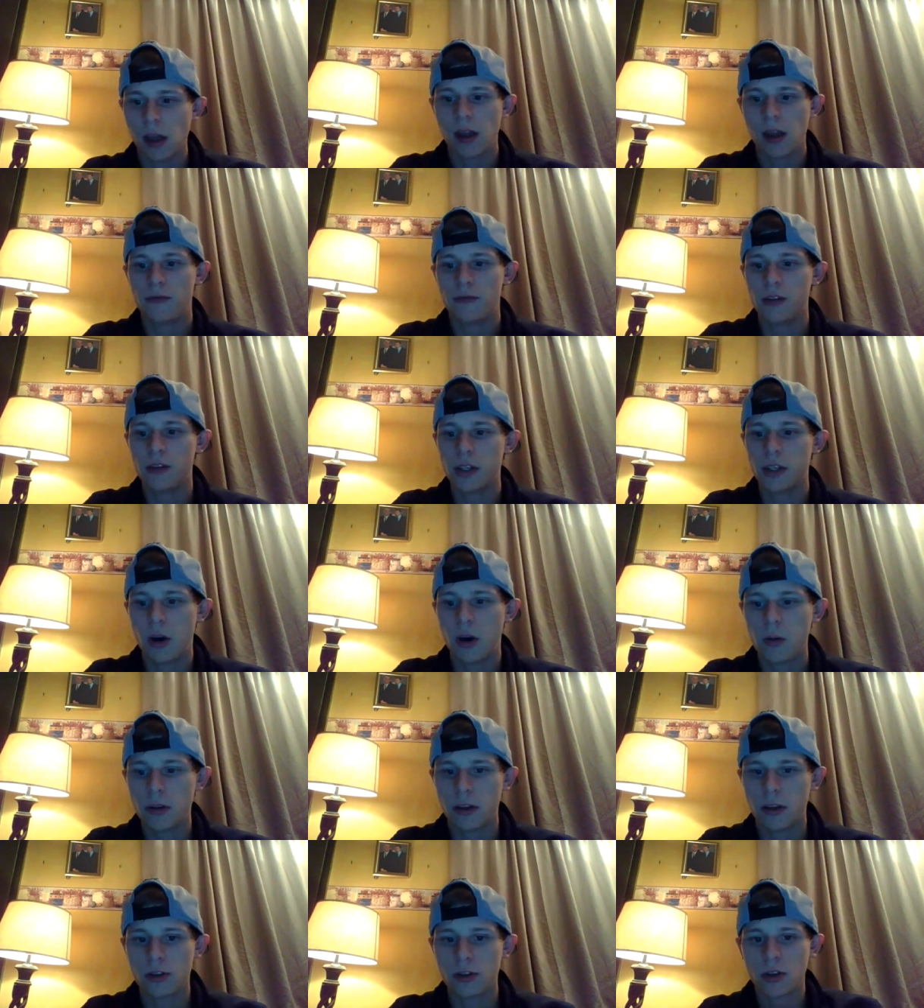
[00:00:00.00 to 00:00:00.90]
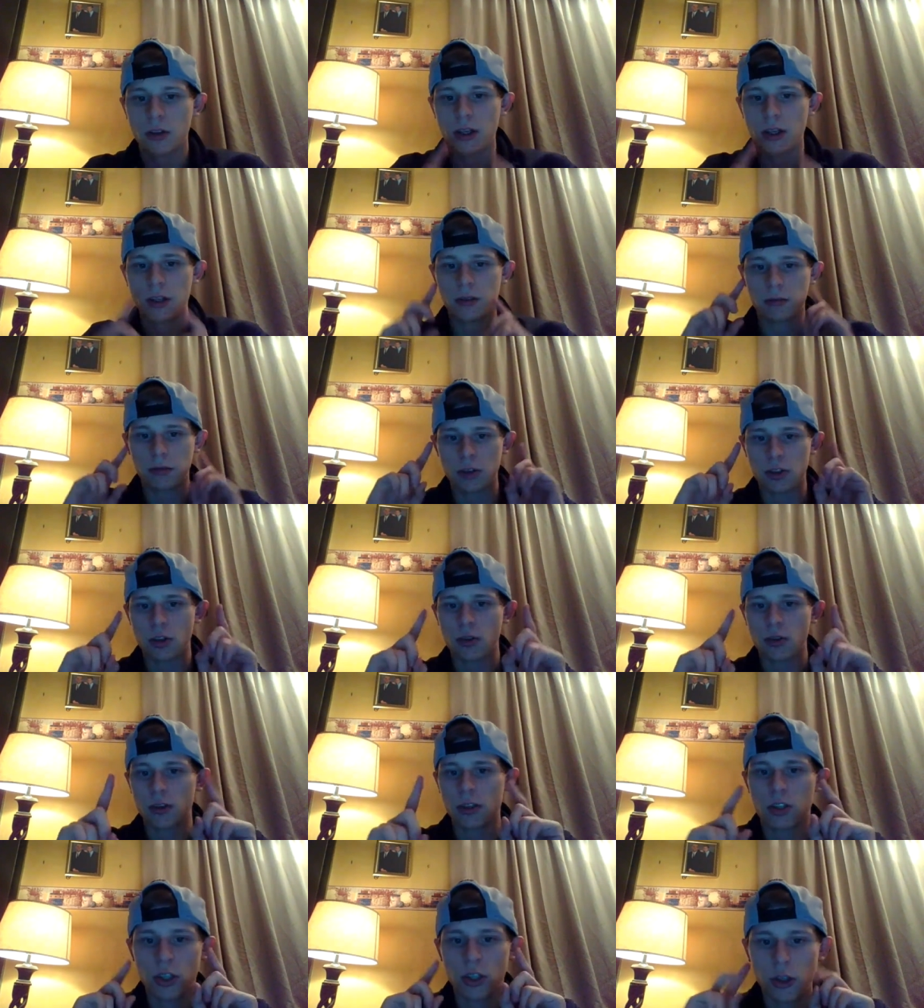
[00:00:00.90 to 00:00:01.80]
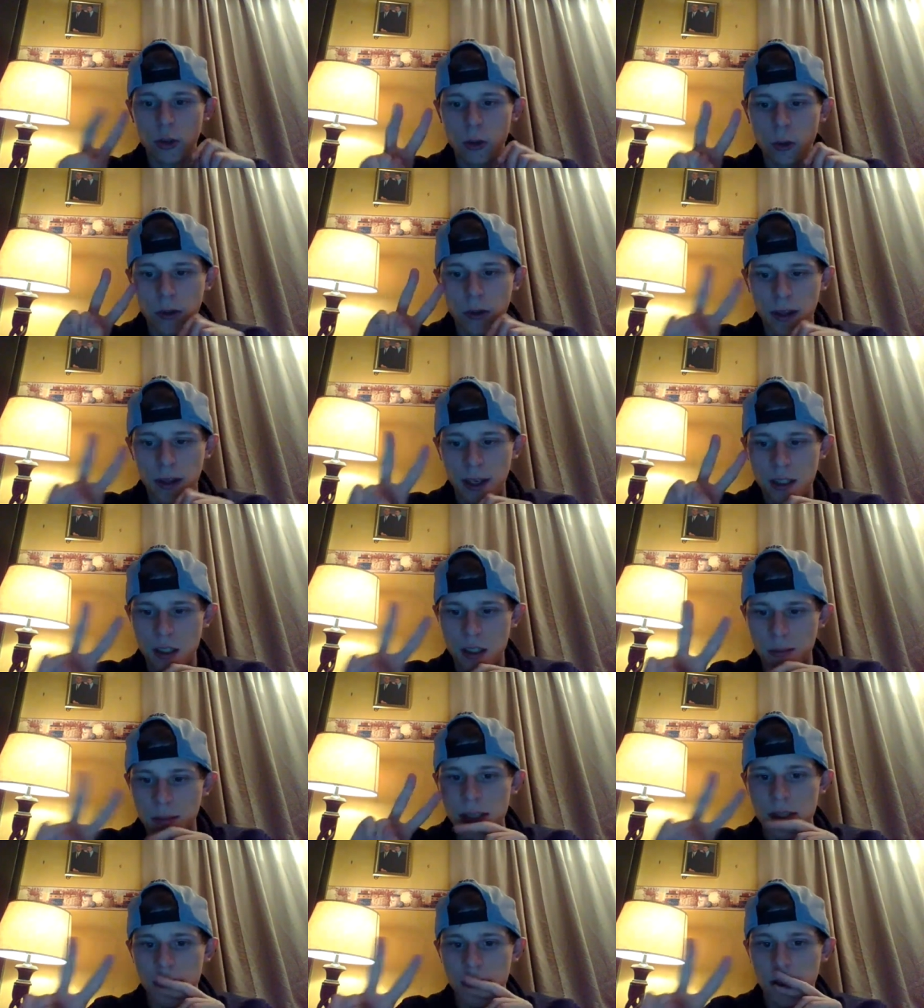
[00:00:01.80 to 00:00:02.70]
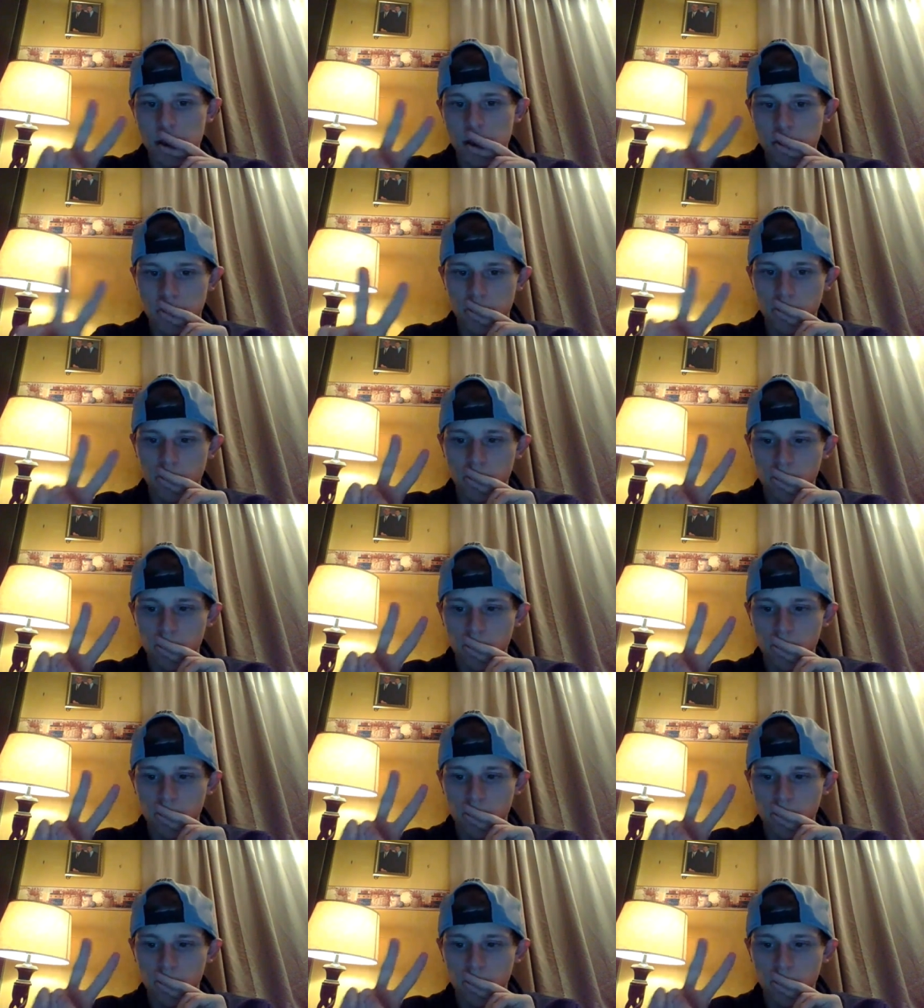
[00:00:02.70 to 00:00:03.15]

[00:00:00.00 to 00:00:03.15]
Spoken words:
If you don't, there's only two things to business.